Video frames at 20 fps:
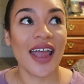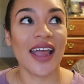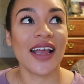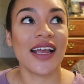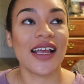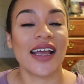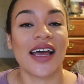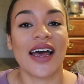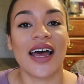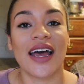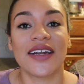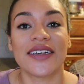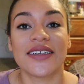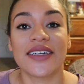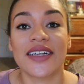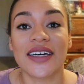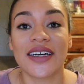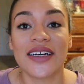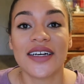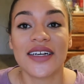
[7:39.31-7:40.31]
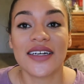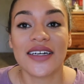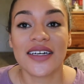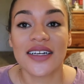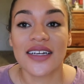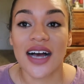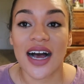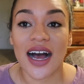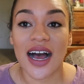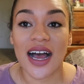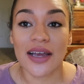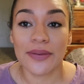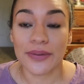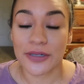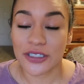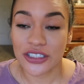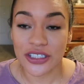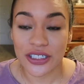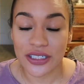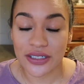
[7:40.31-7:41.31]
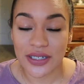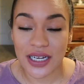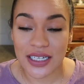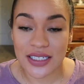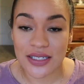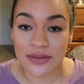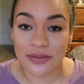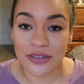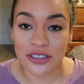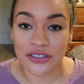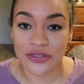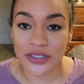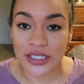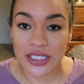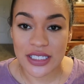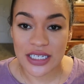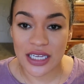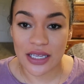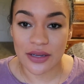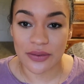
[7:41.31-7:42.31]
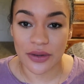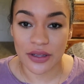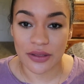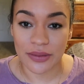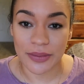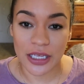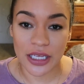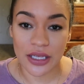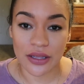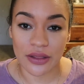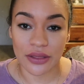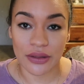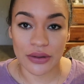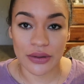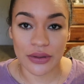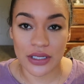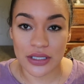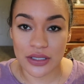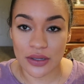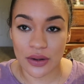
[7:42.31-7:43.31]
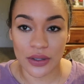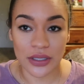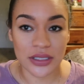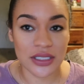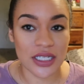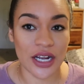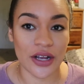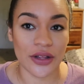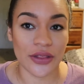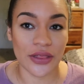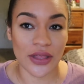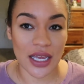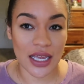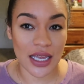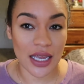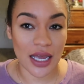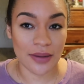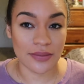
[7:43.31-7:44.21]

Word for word: And I appreciate you guys so much for sticking with me through this whole entire thing.